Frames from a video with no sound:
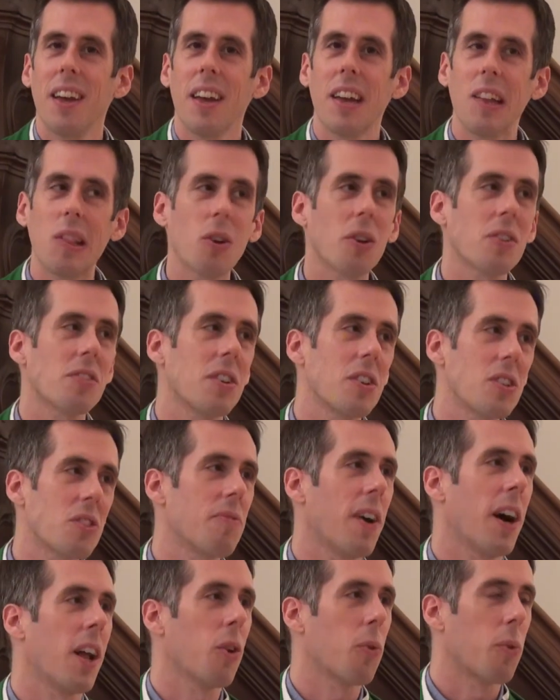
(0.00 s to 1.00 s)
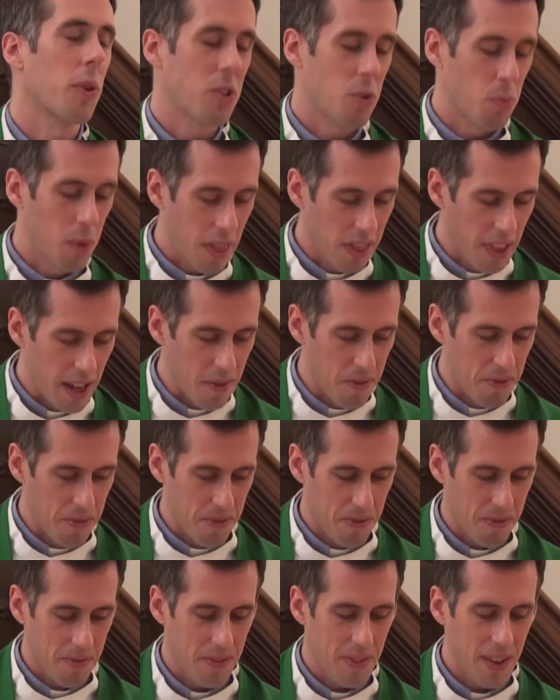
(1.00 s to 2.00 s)
He looks at his followers with love
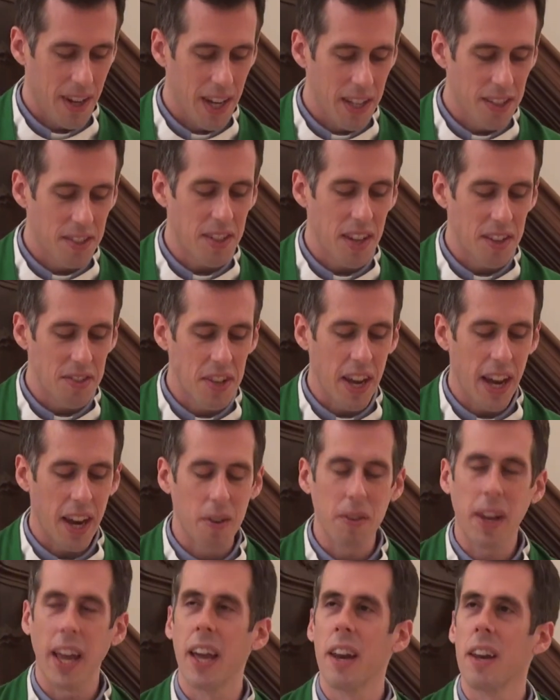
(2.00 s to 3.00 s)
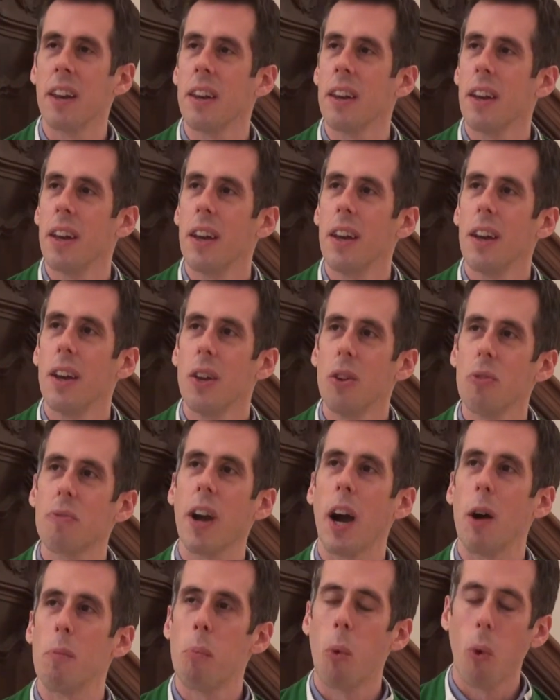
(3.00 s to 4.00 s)
and says yet again, "You've
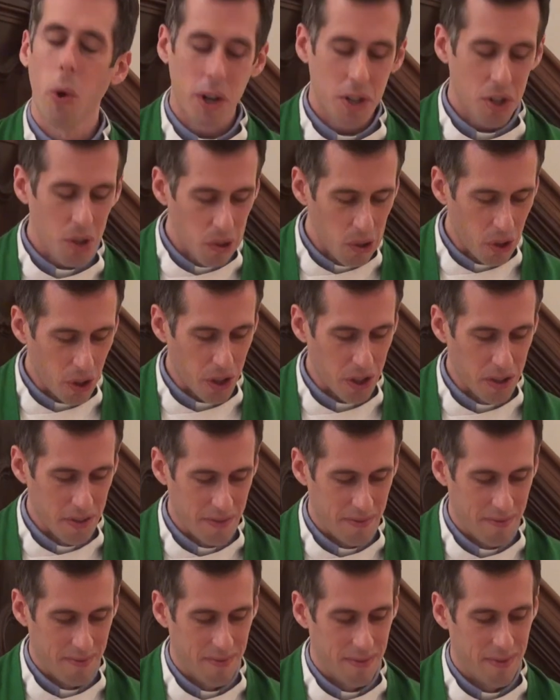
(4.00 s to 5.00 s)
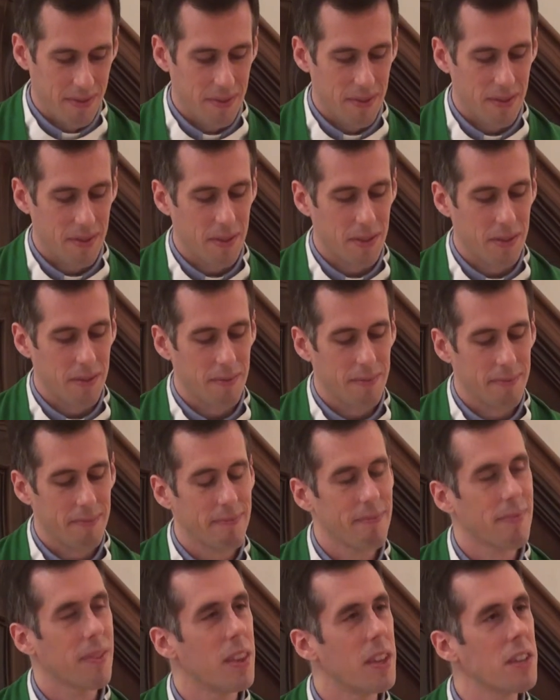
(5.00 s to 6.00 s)
got more to learn.
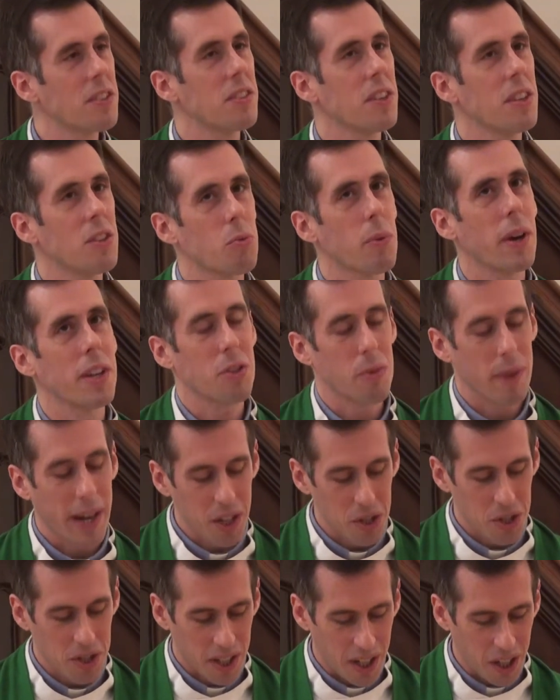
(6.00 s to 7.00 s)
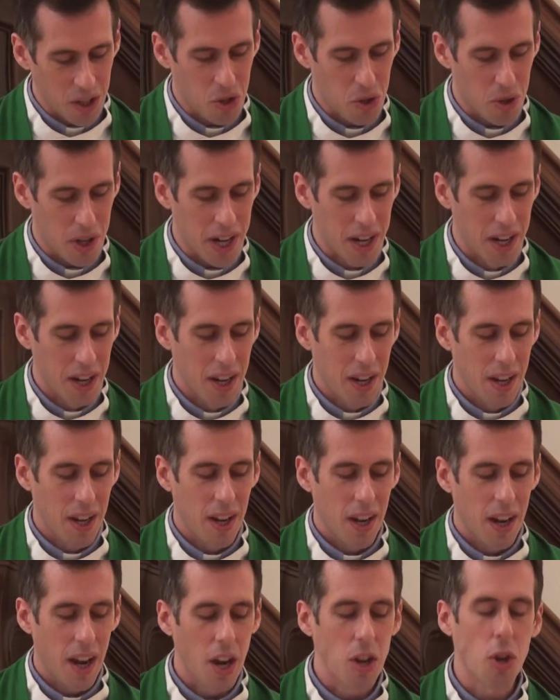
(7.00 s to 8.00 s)
This is resurrection country,
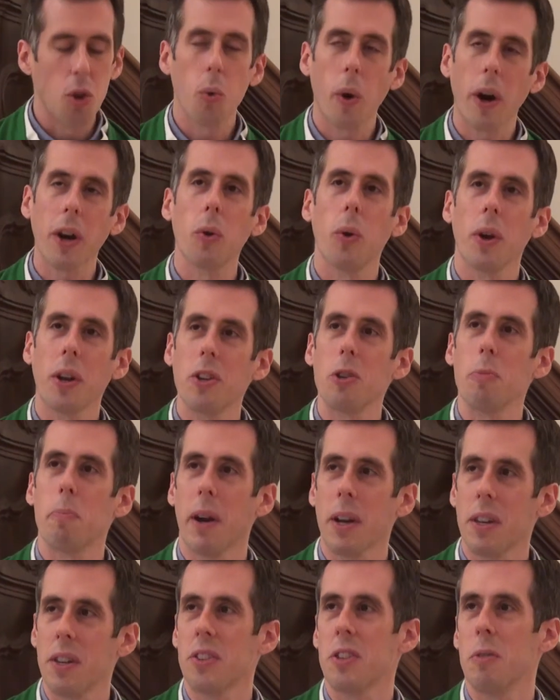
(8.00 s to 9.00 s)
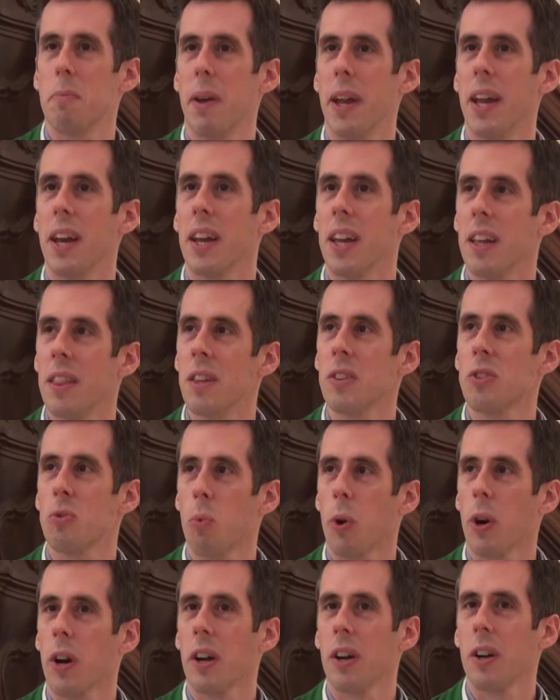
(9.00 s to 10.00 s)
and you are going to participate in this
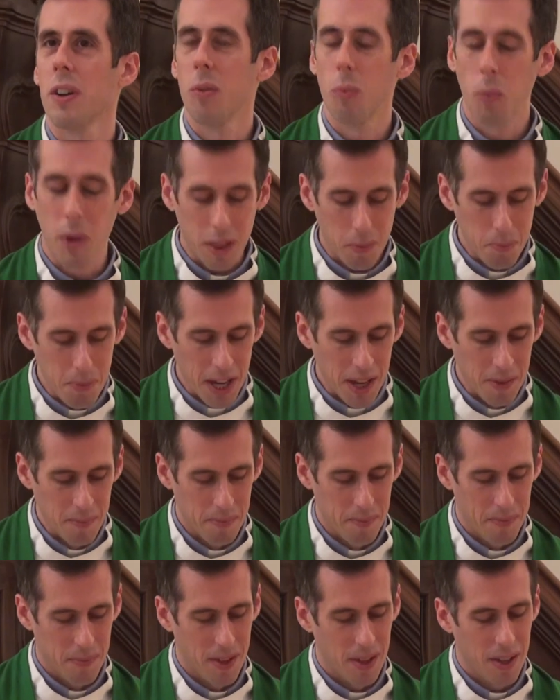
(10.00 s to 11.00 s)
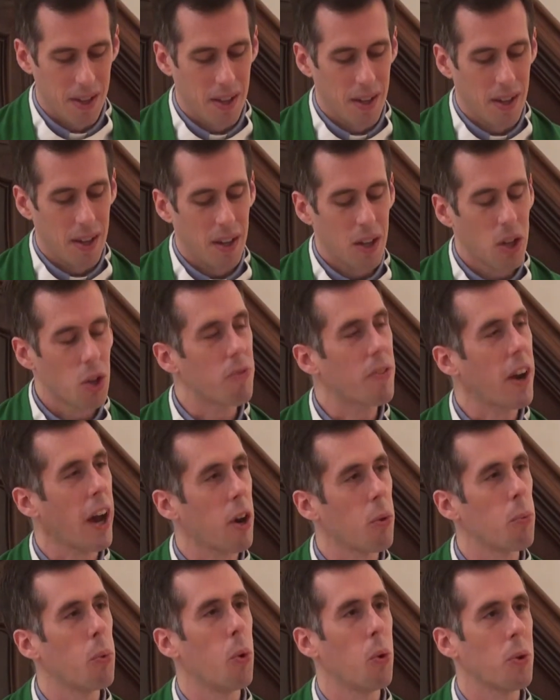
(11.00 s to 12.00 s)
work with me. You've
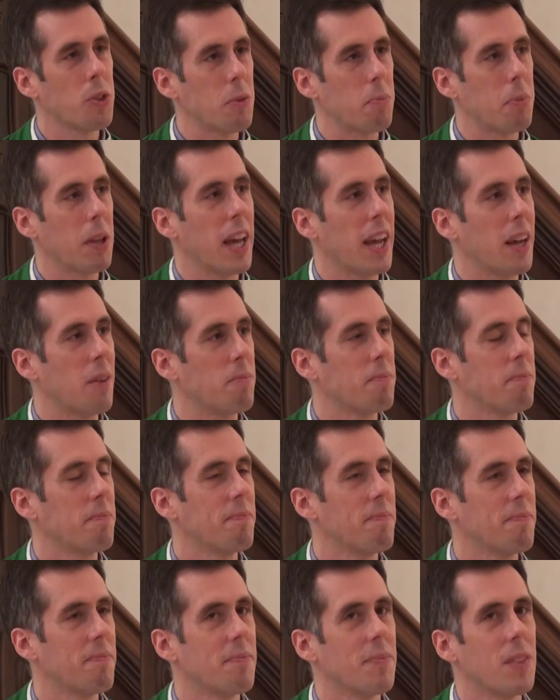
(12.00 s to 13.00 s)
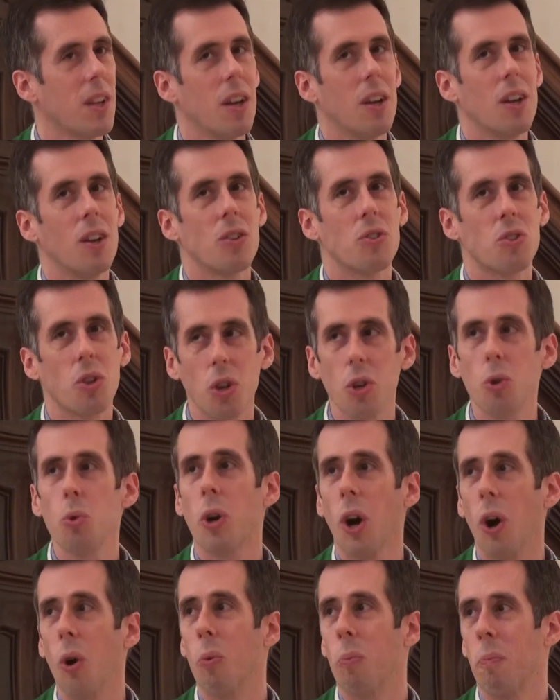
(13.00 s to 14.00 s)
got a role to play. So you
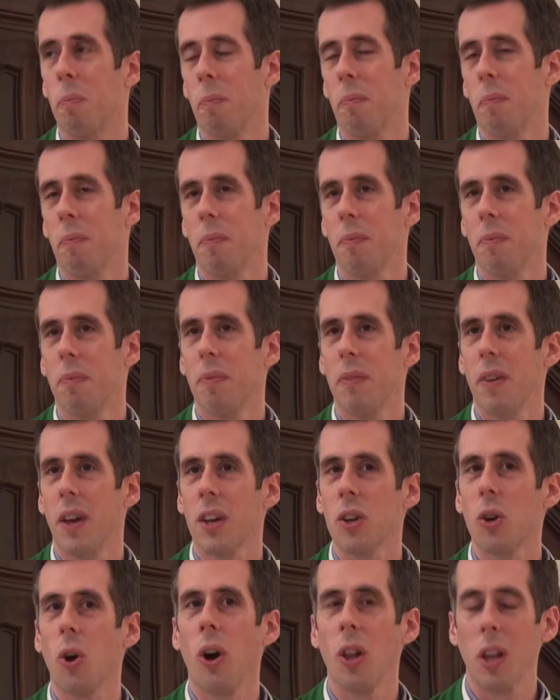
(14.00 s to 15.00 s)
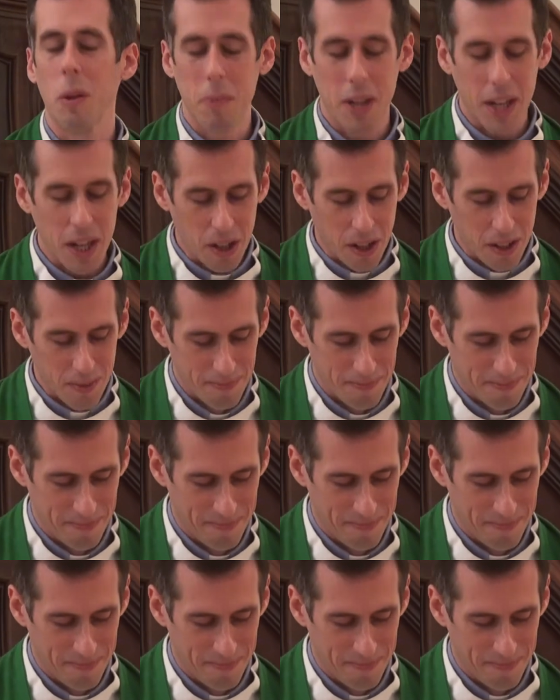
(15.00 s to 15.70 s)
go and call him here."